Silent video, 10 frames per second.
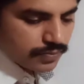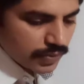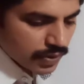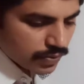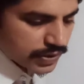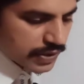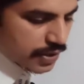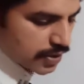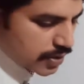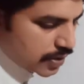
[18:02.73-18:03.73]
What is
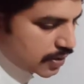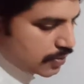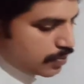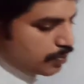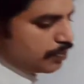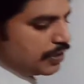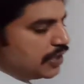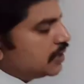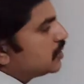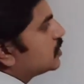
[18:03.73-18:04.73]
that? Breathe